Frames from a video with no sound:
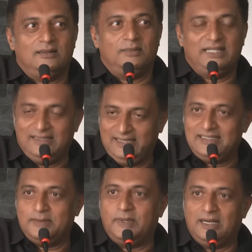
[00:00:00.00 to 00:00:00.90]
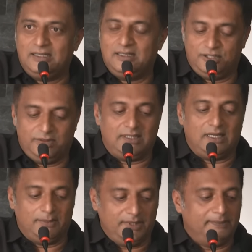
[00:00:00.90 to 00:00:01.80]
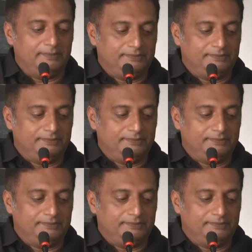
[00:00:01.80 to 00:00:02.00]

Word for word: But then things apart, Ashwatthama.